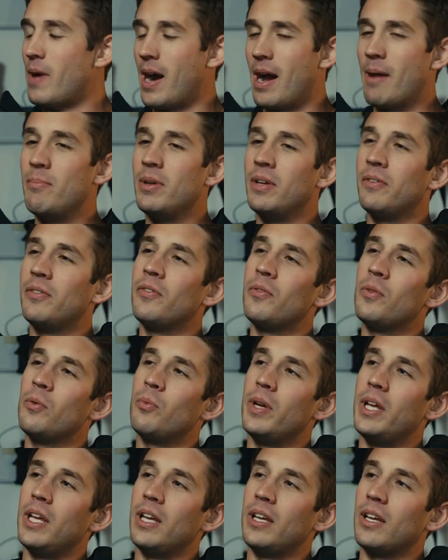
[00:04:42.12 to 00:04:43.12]
My beef of the
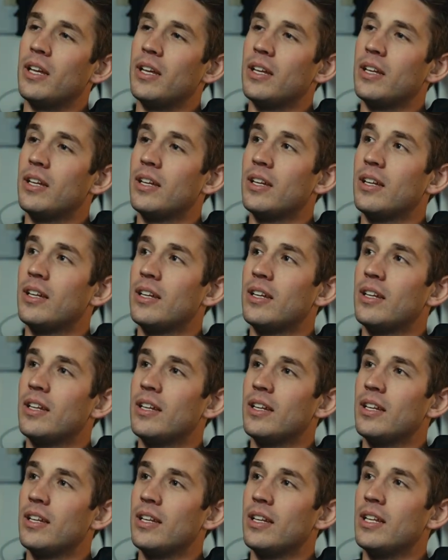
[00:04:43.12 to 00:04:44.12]
week
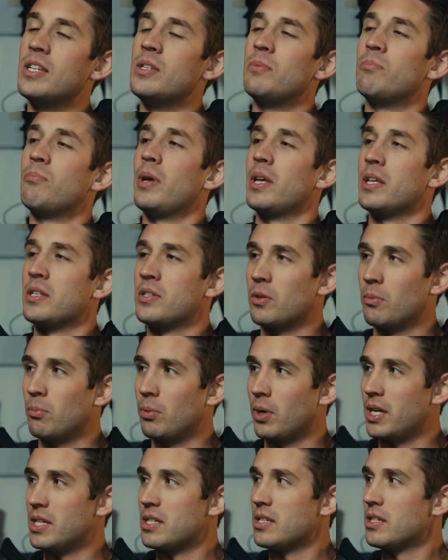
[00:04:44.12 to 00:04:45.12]
is pistol
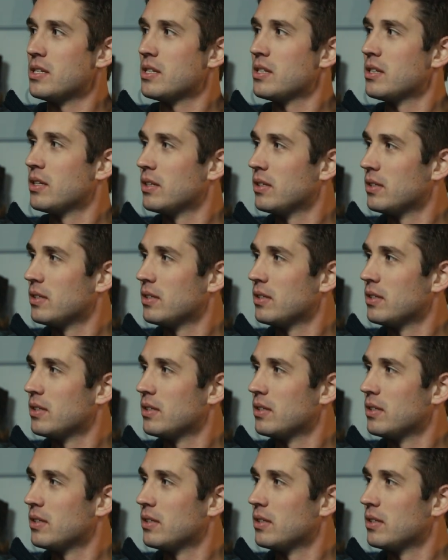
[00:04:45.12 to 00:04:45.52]
braces.